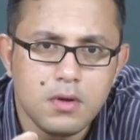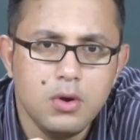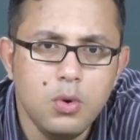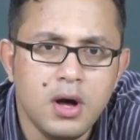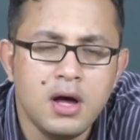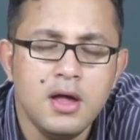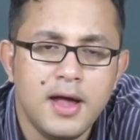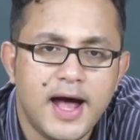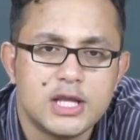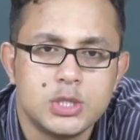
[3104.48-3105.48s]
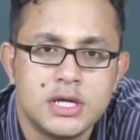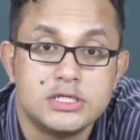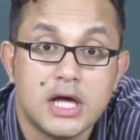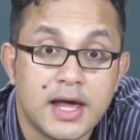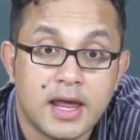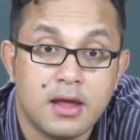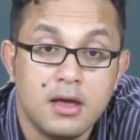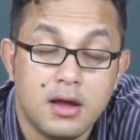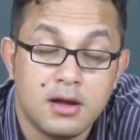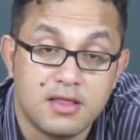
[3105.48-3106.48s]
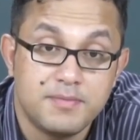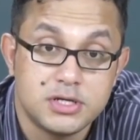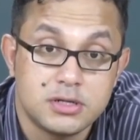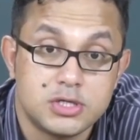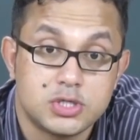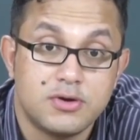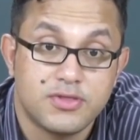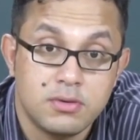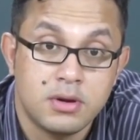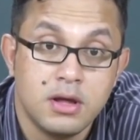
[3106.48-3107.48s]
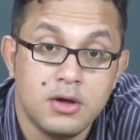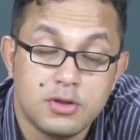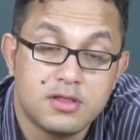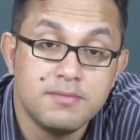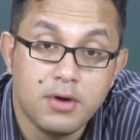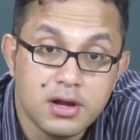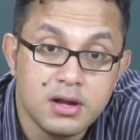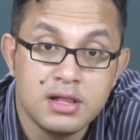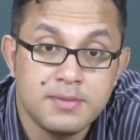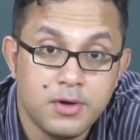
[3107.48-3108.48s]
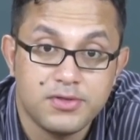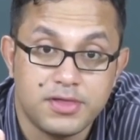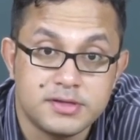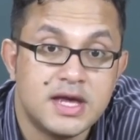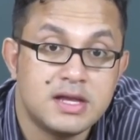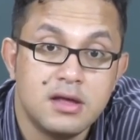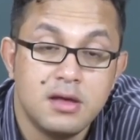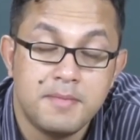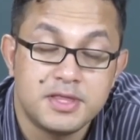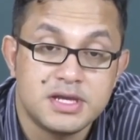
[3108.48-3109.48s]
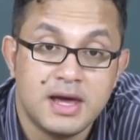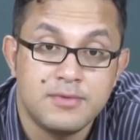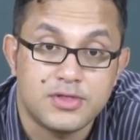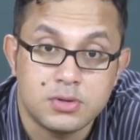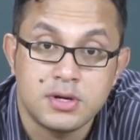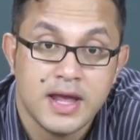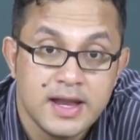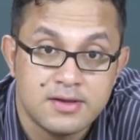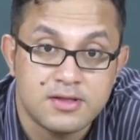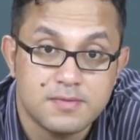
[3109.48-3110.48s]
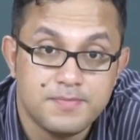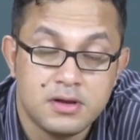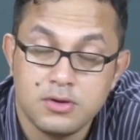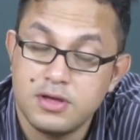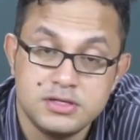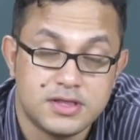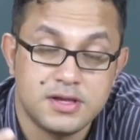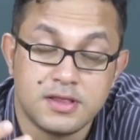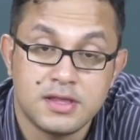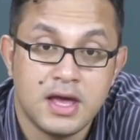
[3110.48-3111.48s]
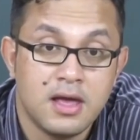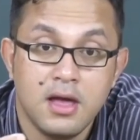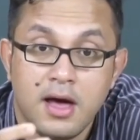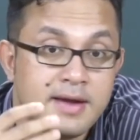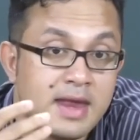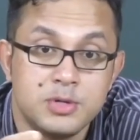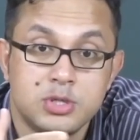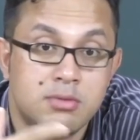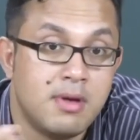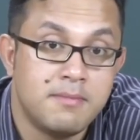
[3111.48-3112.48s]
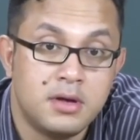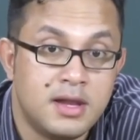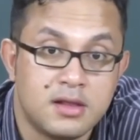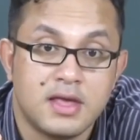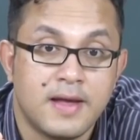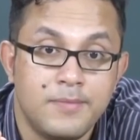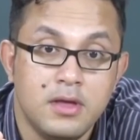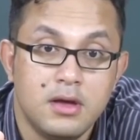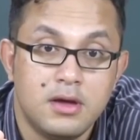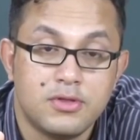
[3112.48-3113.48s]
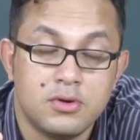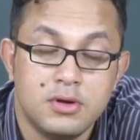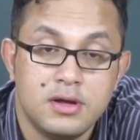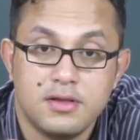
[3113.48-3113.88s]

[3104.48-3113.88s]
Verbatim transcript: who are actually dying in this particular short story. So symbolically, the boss is dead by the time the story ends. and so he just sits there, unable to remember anything. Uh, so